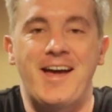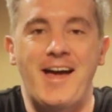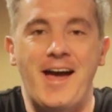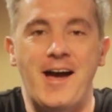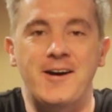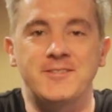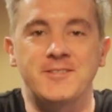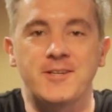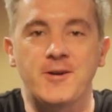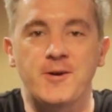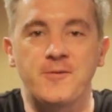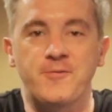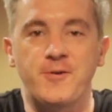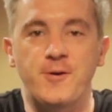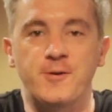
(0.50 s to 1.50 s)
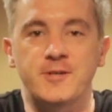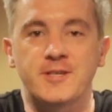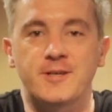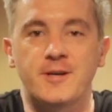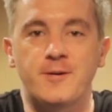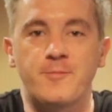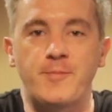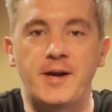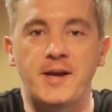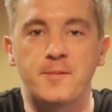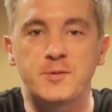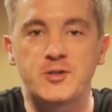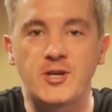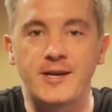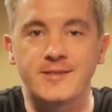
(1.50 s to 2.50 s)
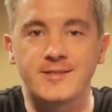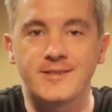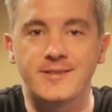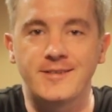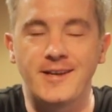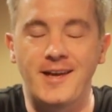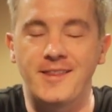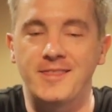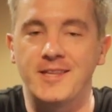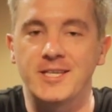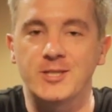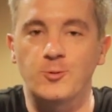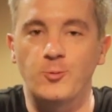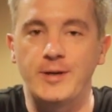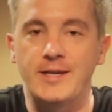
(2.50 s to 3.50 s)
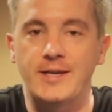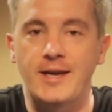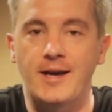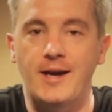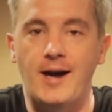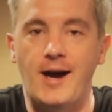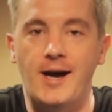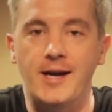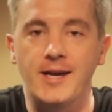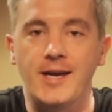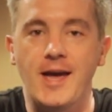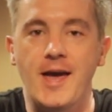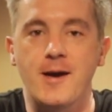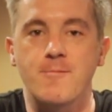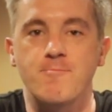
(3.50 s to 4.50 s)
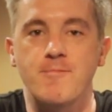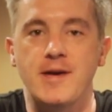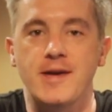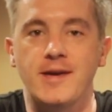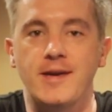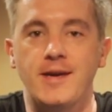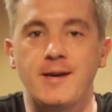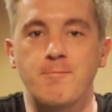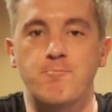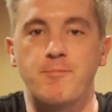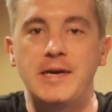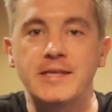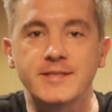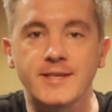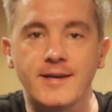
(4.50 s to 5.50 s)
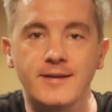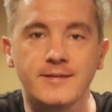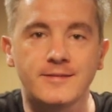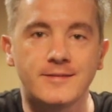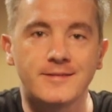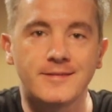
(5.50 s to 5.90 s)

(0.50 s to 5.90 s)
How's it going, folks? My name's Jason, and this week I am making pizza,